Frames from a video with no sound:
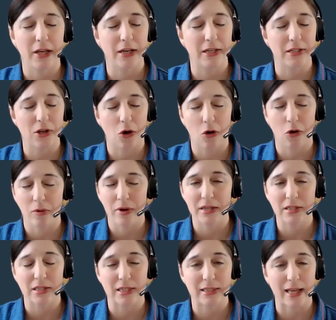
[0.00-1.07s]
It is
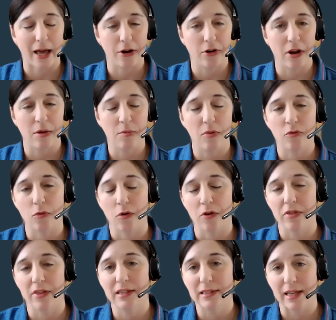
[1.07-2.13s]
always the Saturday before
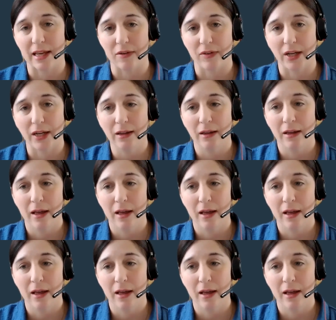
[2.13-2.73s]
Thanksgiving.